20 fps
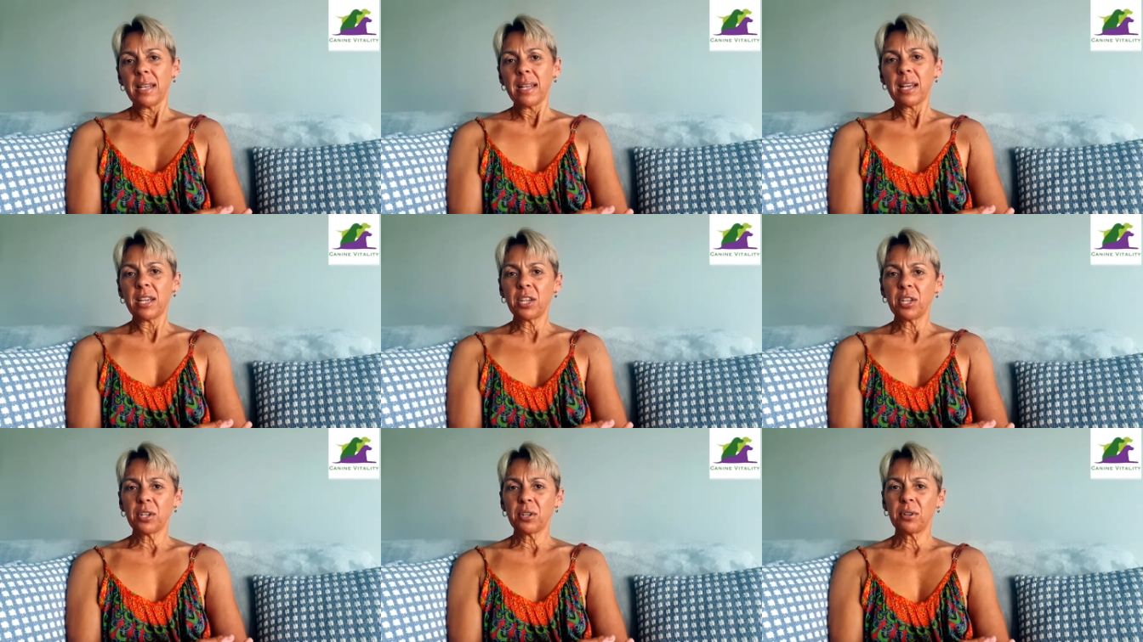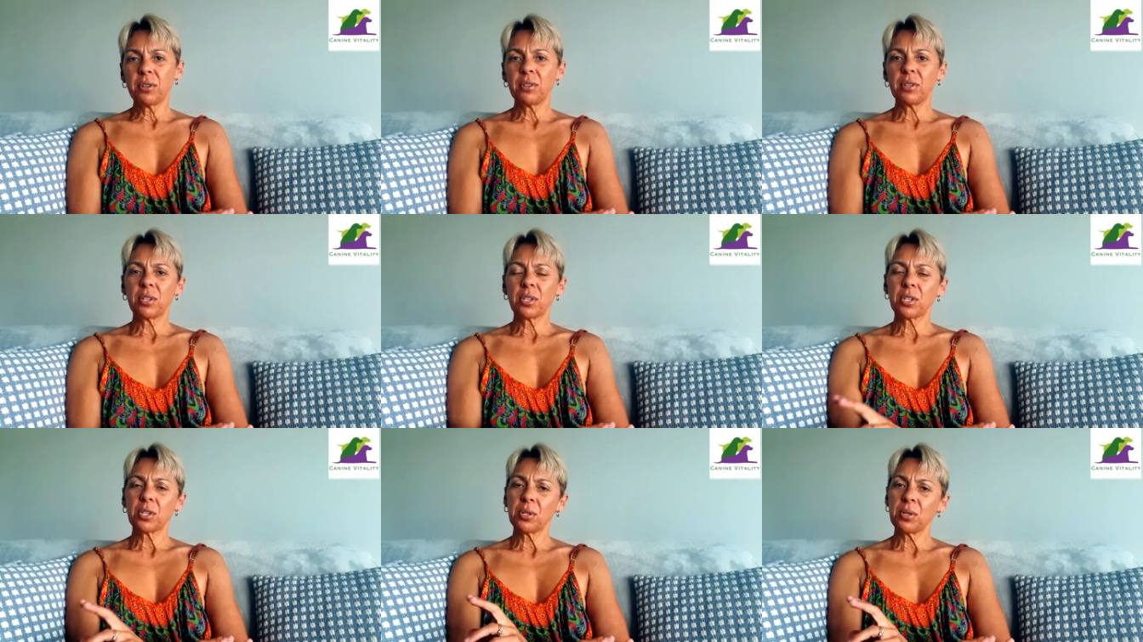Now, you
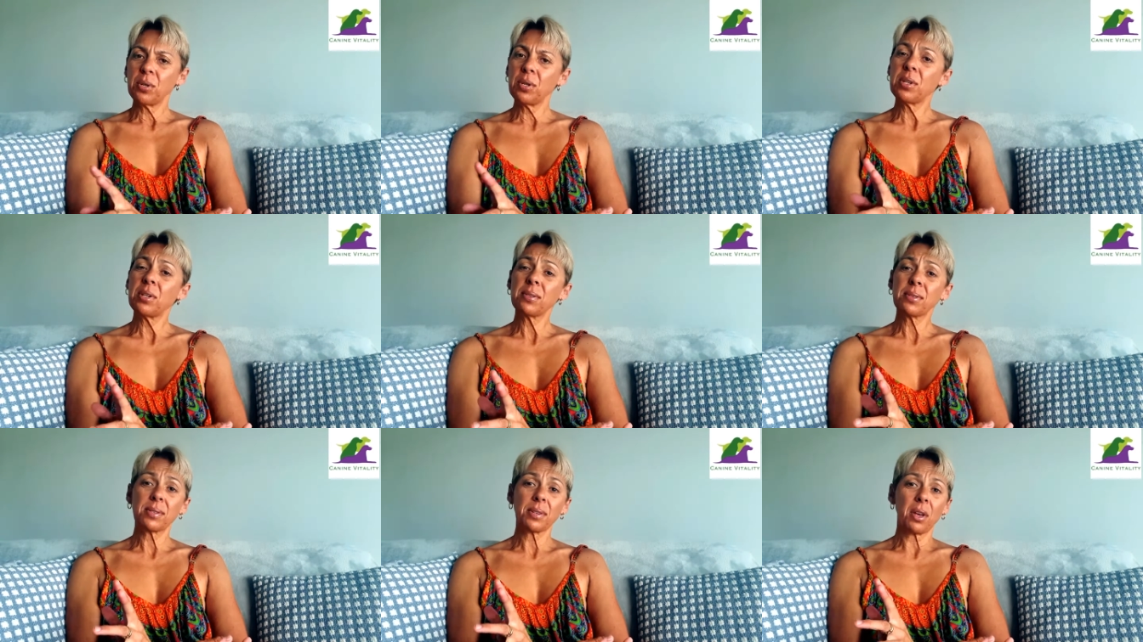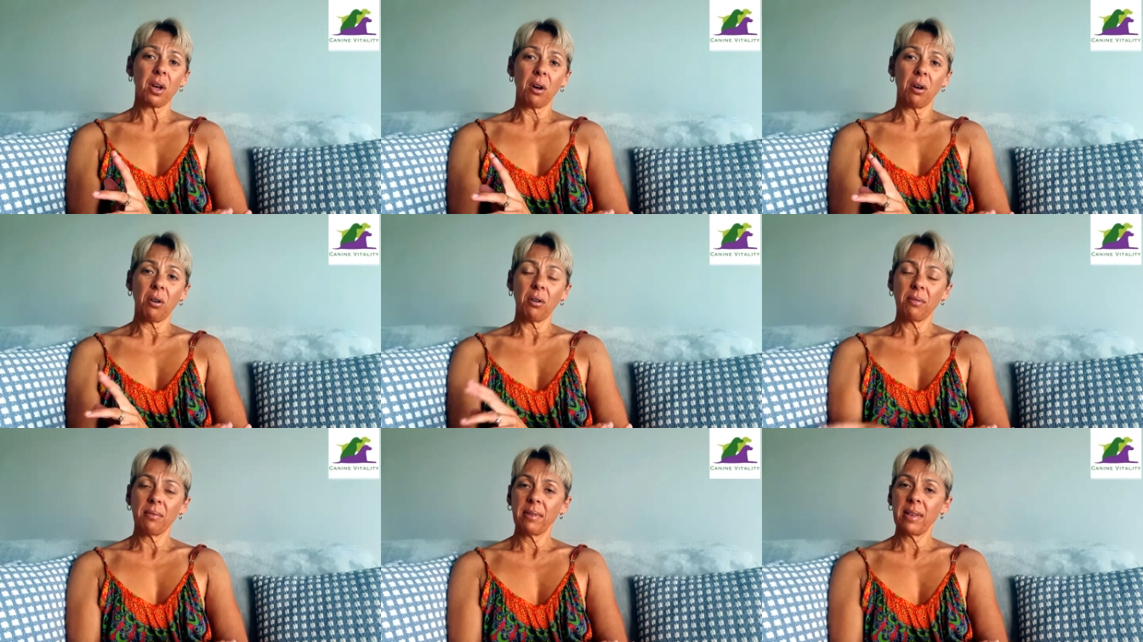know, 2 years
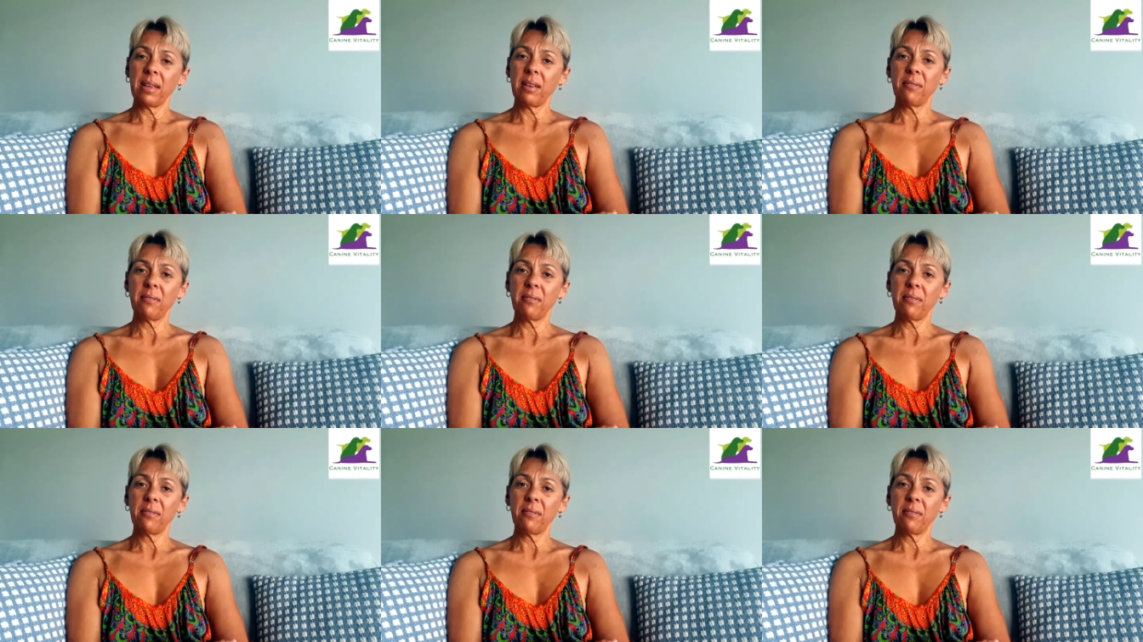ago,